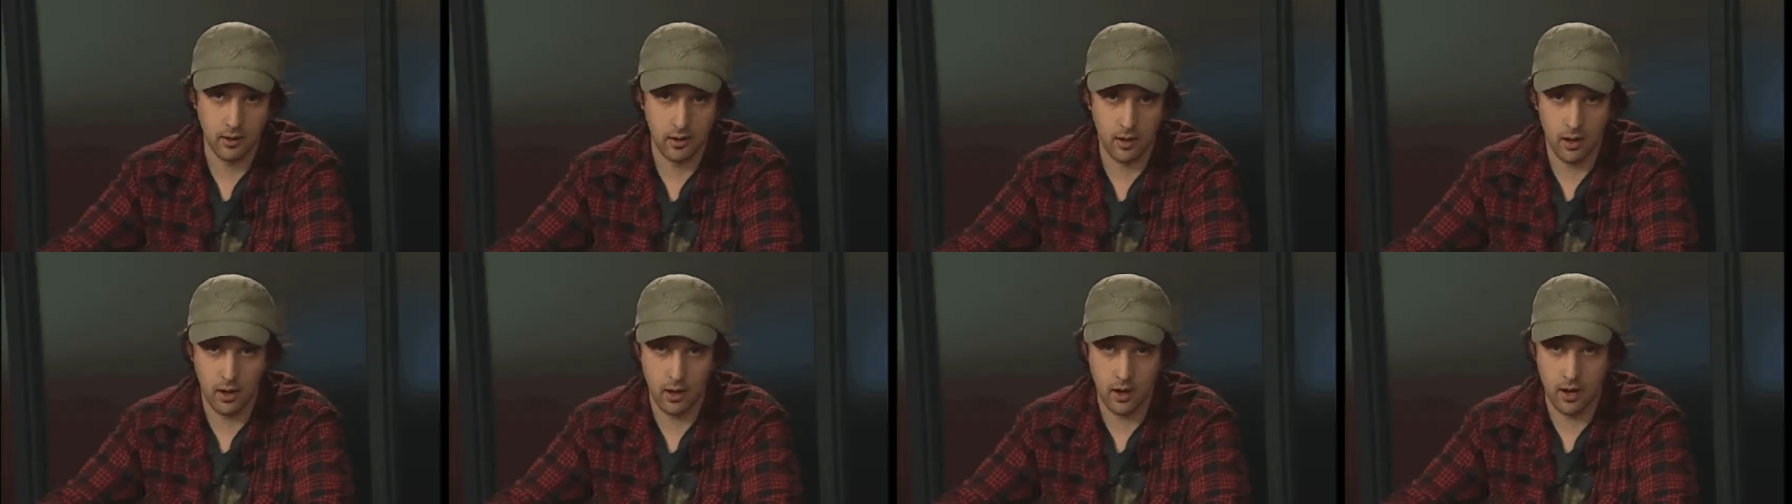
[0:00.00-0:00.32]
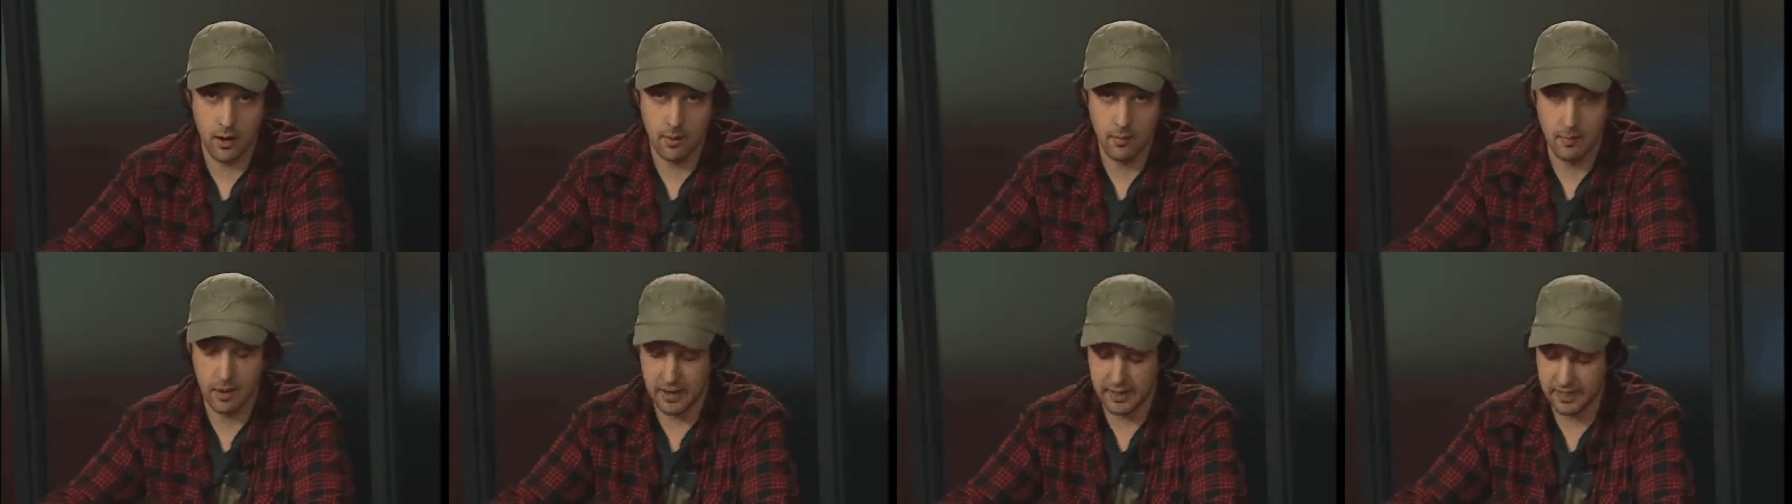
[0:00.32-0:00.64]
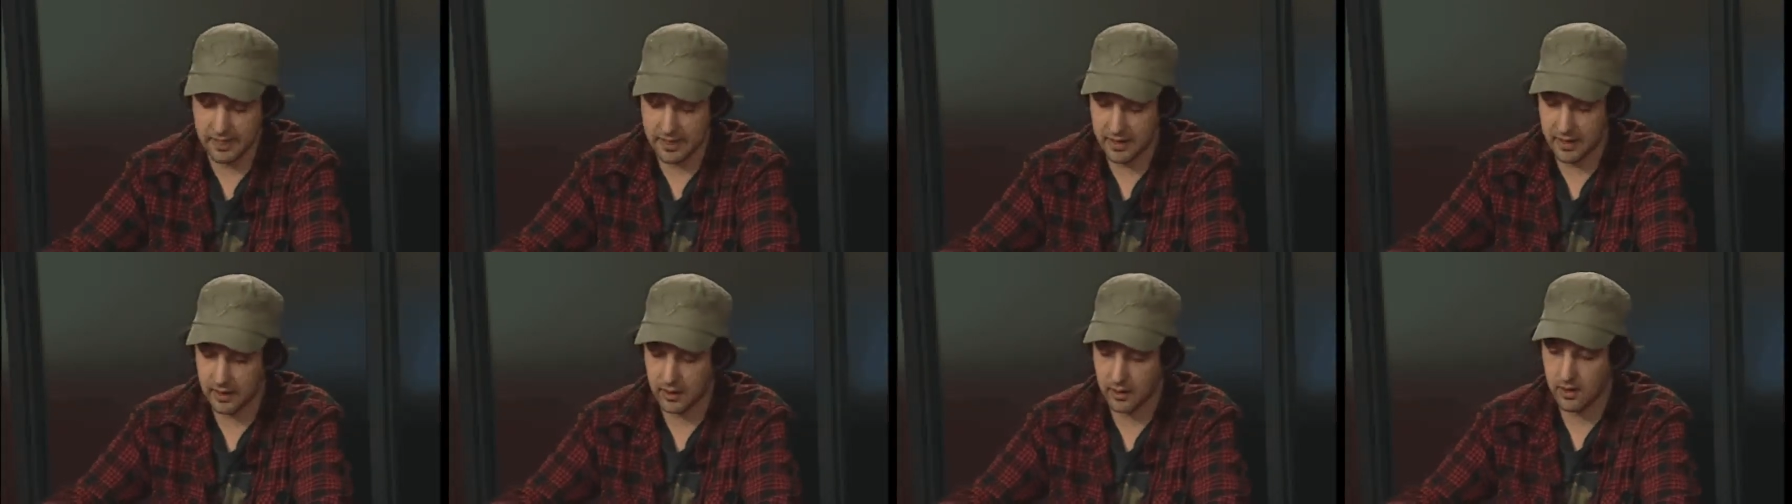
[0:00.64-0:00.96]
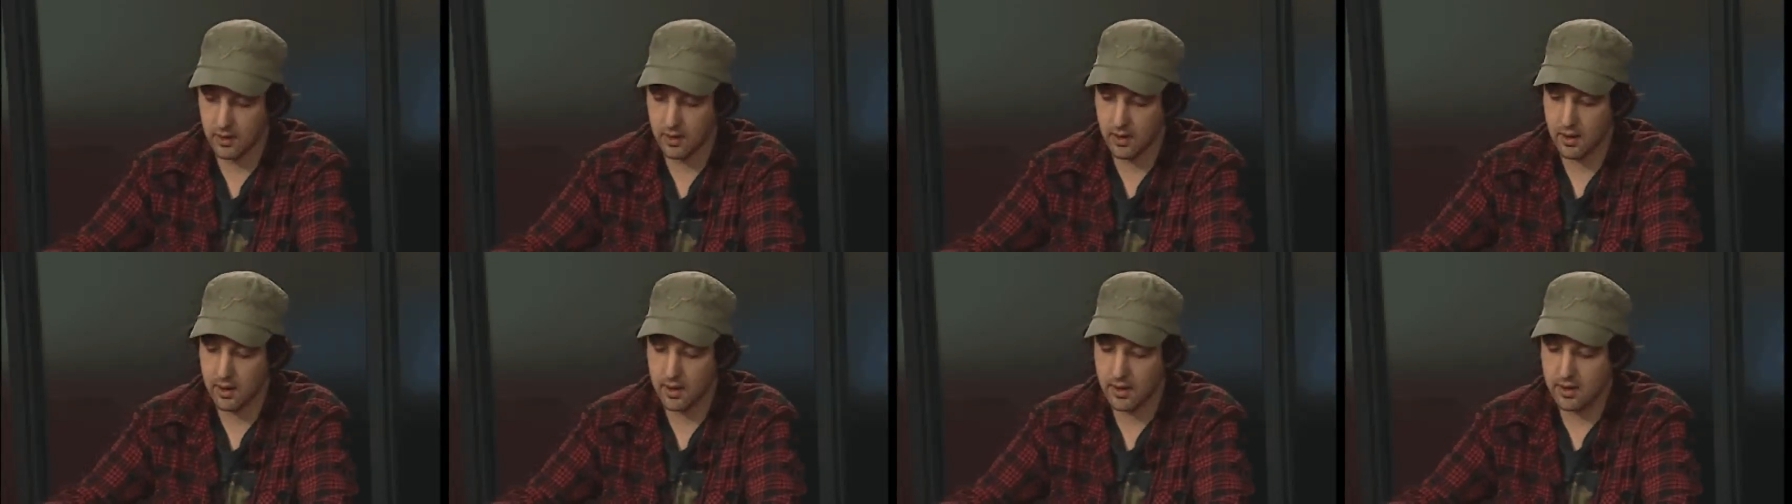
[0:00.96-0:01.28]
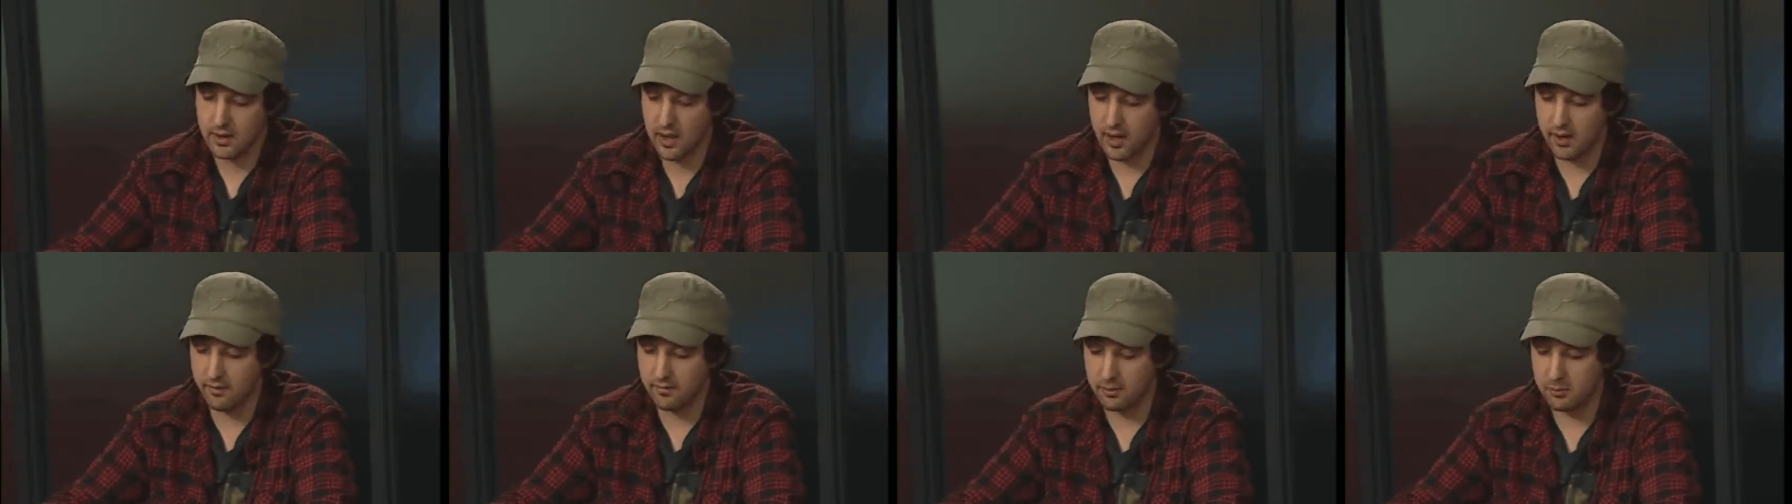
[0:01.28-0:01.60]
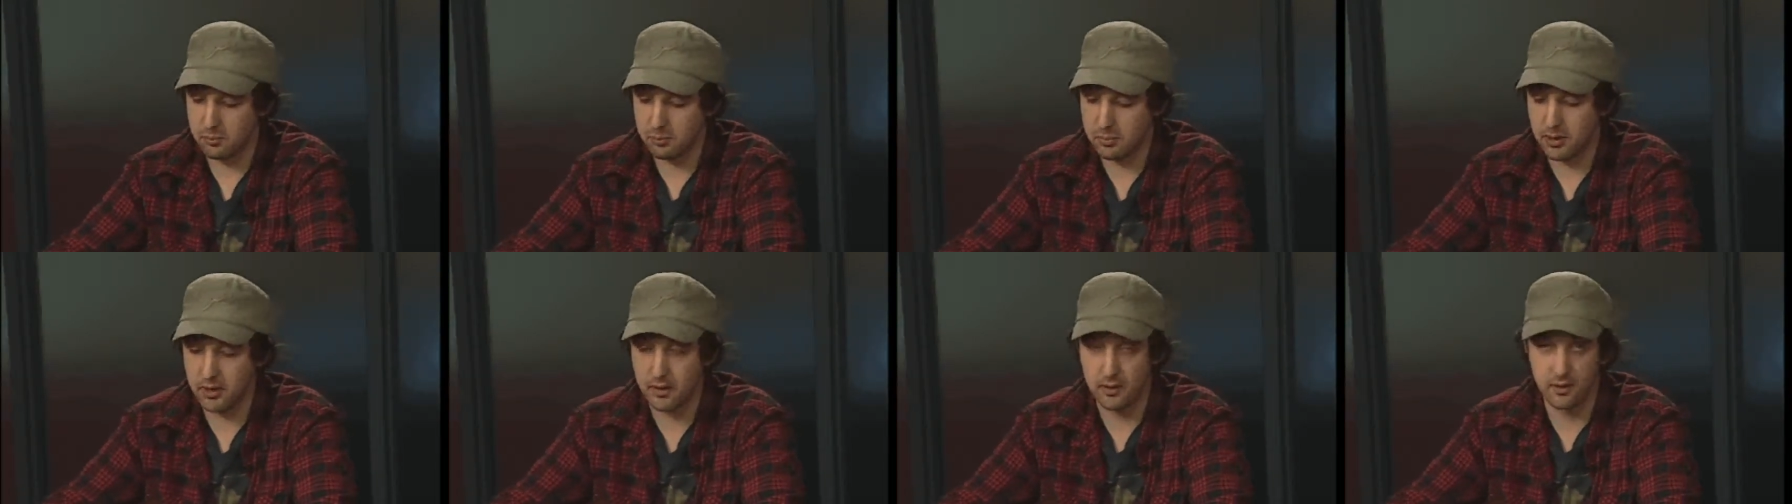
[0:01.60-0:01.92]
I think Kevin
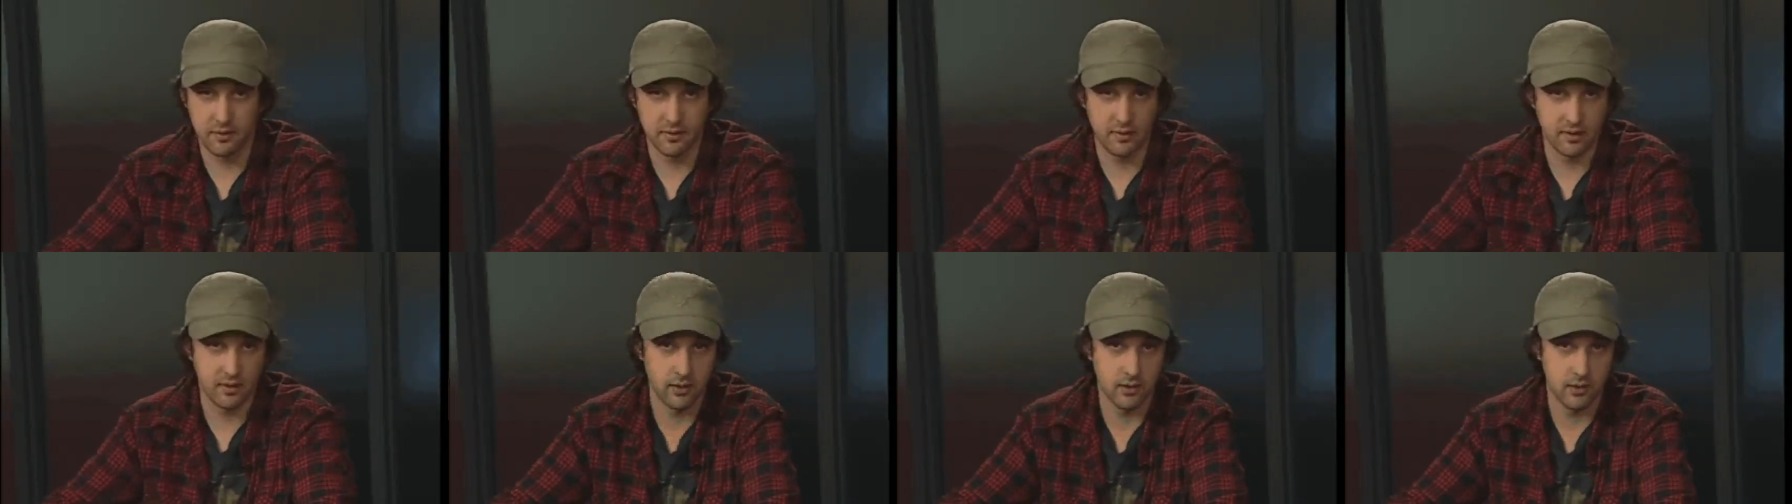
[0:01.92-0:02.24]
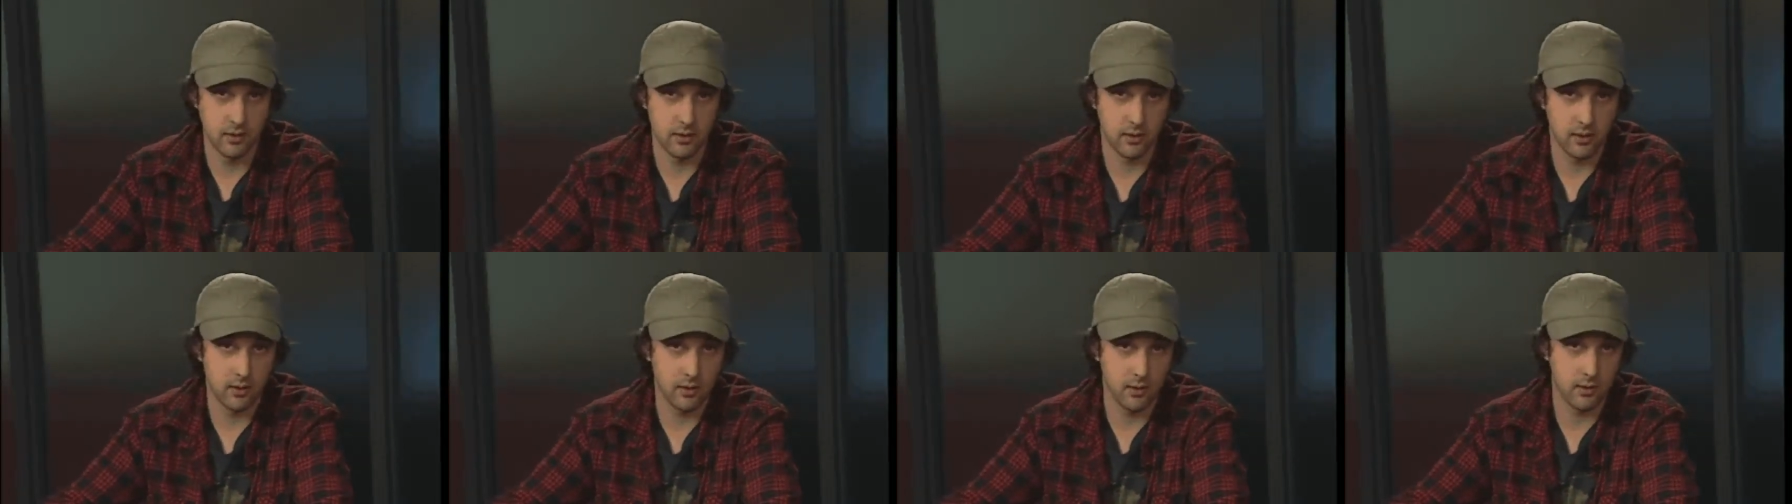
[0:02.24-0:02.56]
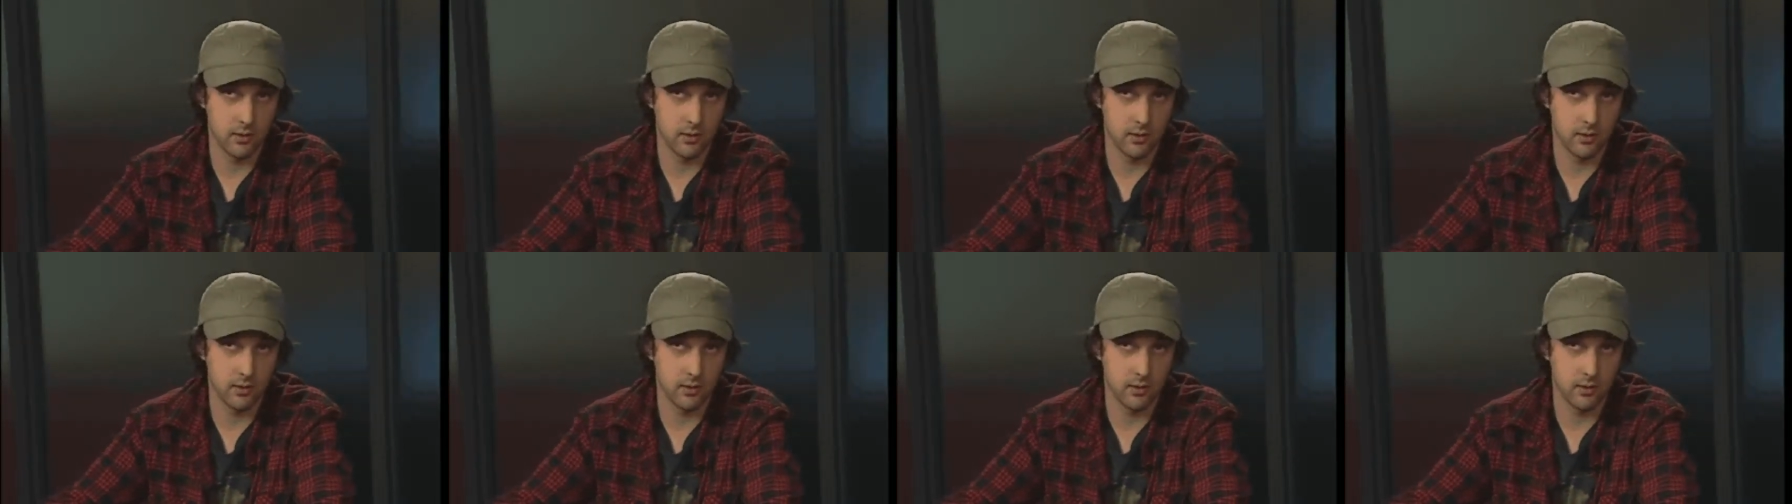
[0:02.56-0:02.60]
Peterson,